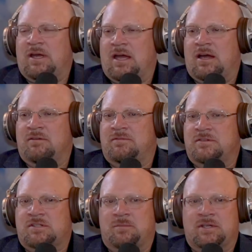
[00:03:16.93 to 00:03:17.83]
have
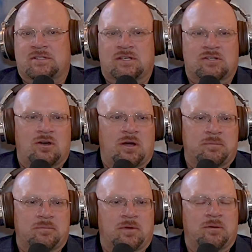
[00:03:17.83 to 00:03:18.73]
somebody that says, "Oh,
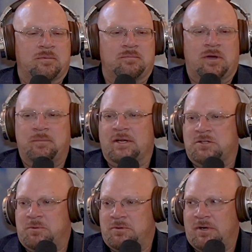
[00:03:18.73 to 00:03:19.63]
I'm an
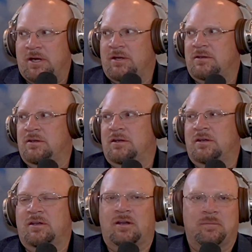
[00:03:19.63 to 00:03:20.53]
expert, right?
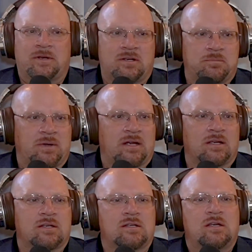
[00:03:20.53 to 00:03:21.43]
And I'm an
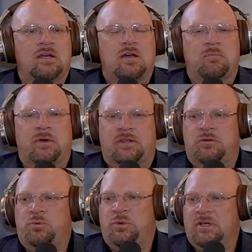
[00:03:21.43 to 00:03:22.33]
independent," but
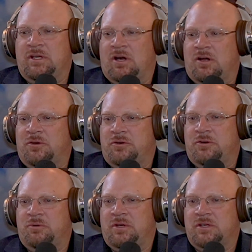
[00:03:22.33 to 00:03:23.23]
really all they're
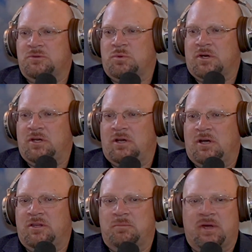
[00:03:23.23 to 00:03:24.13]
doing is working
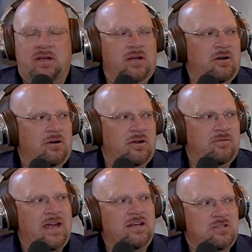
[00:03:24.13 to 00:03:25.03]
on the Medicare
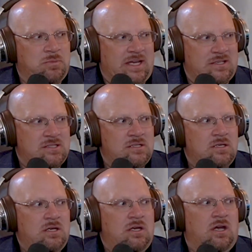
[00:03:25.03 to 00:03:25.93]
Advantage plans,
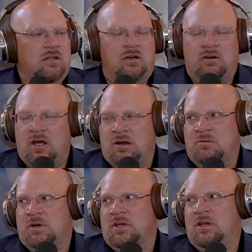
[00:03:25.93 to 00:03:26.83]
and they're not
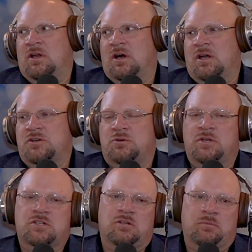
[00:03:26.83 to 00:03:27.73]
working on
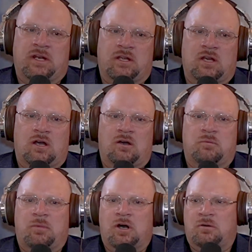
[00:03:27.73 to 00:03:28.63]
traditional
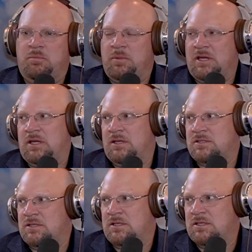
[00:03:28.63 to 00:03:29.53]
Medicare Part B,
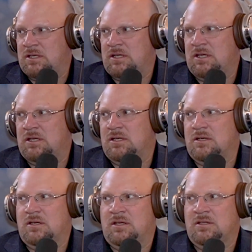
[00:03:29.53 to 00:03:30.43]
C, and D,
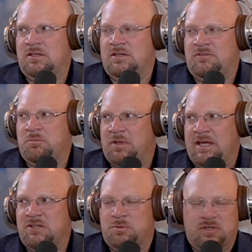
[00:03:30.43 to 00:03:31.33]
and the different
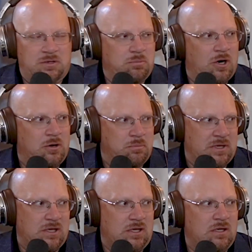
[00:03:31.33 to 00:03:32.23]
plans within Part
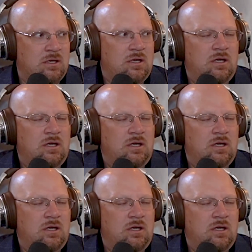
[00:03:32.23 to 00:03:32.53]
B,